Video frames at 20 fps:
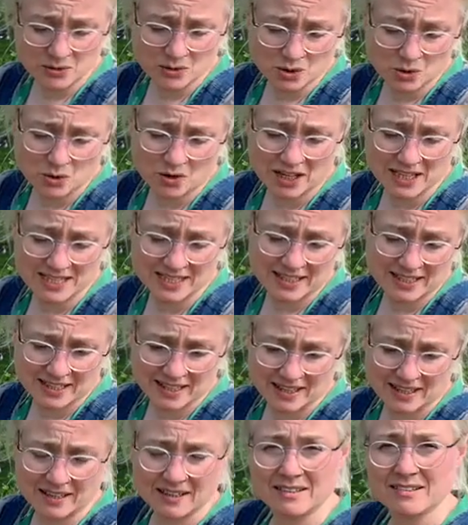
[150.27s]
or twice a
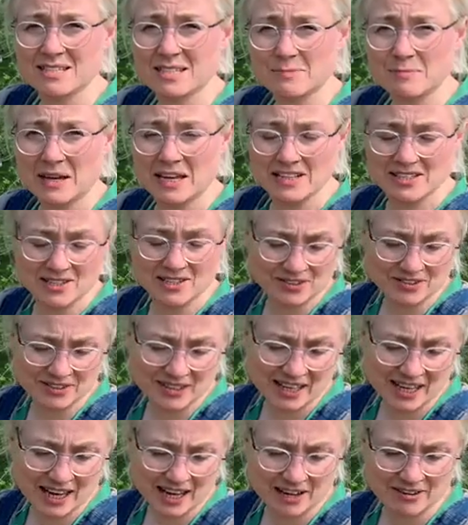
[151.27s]
year, depending on
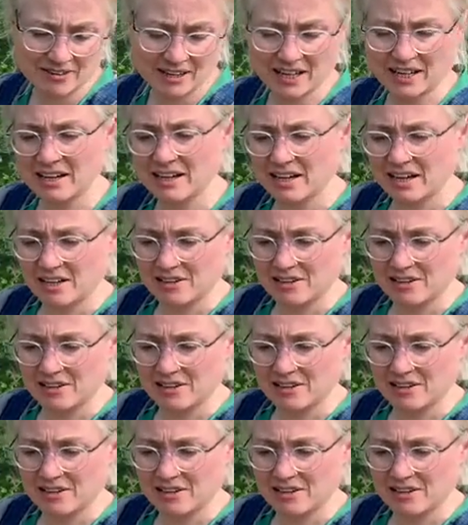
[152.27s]
the area,